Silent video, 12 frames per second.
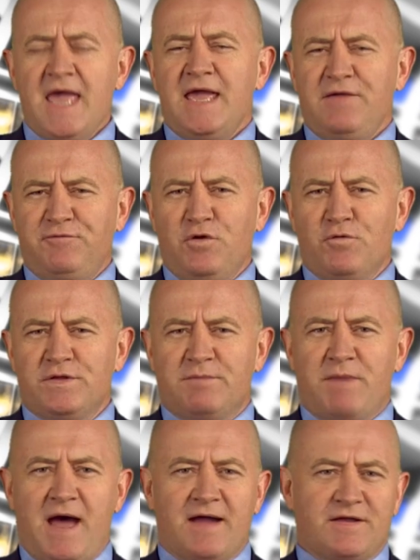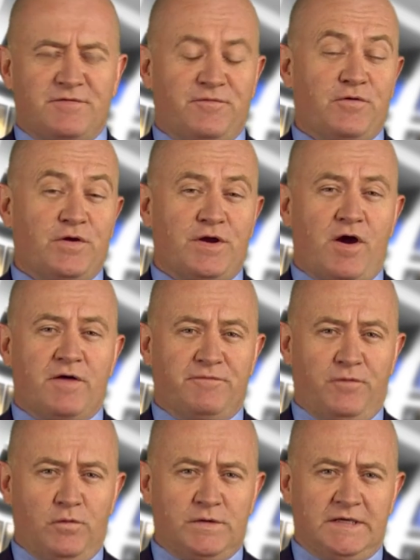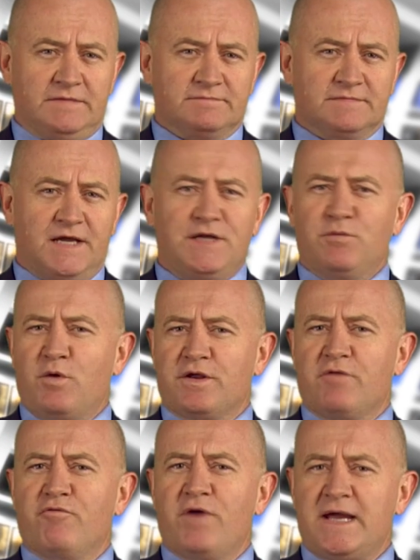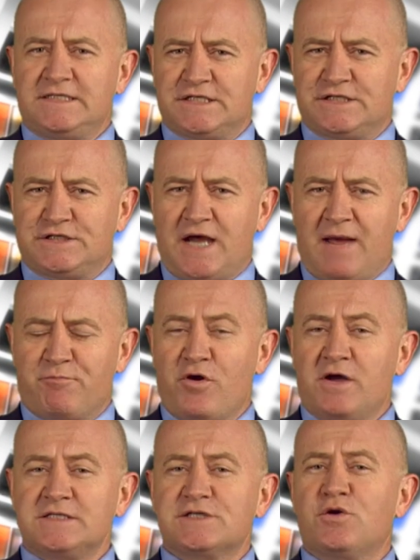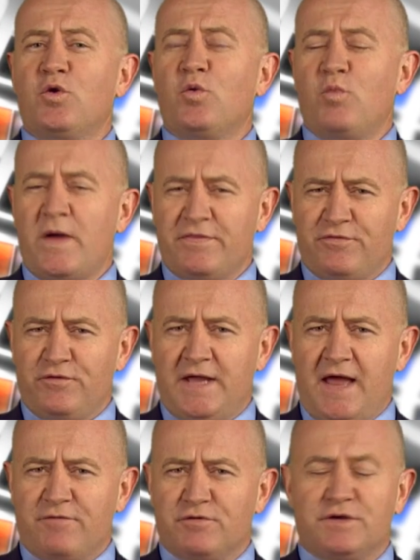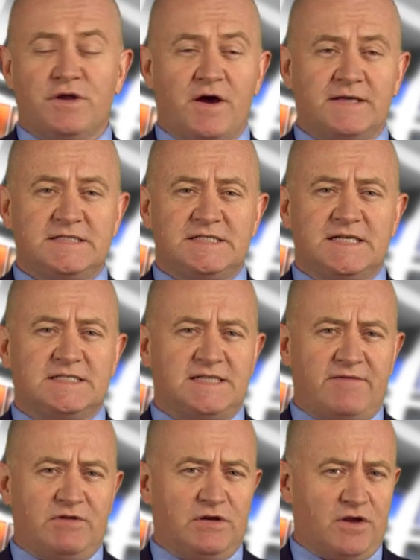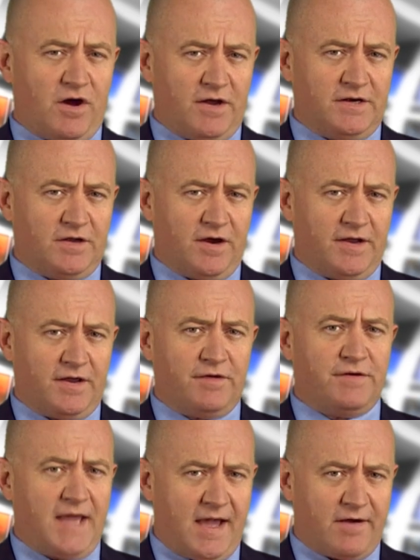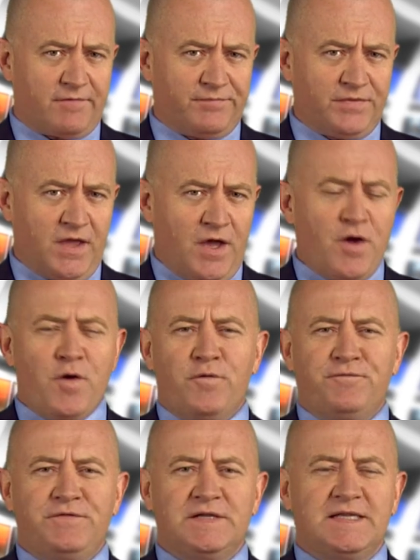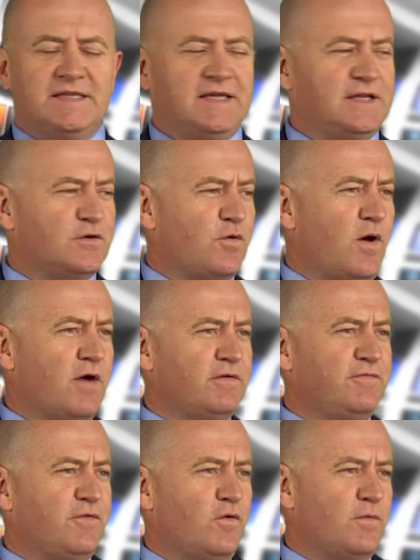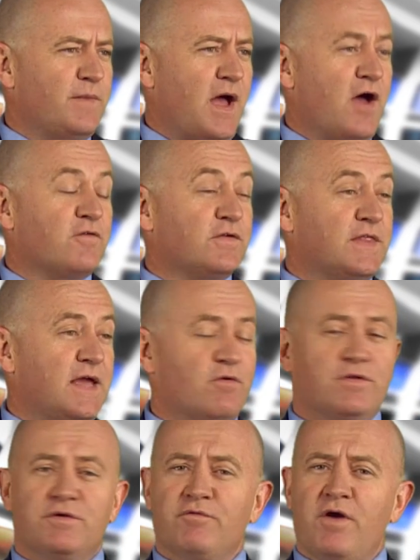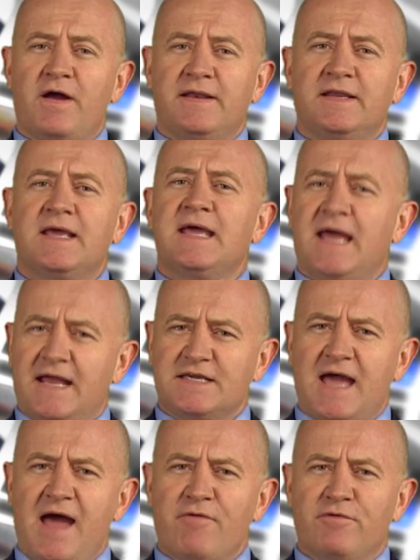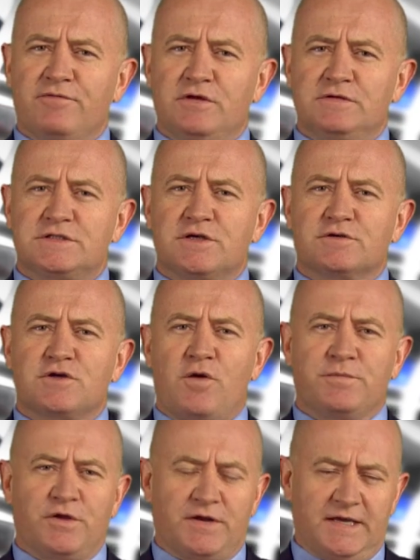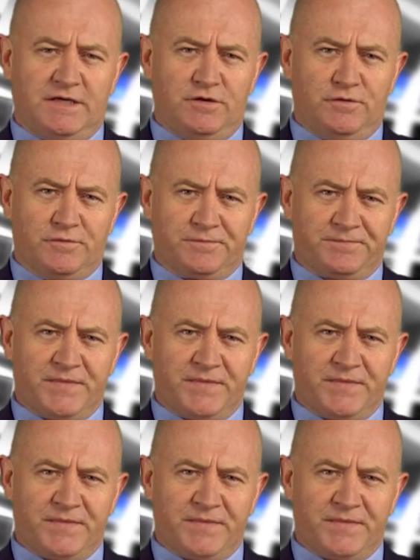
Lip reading: If you're in the market for an i40, and you want a razor-sharp price, call 1300 967 990 now, or fill in the inquiry form over there on the right at carreviews.com.au.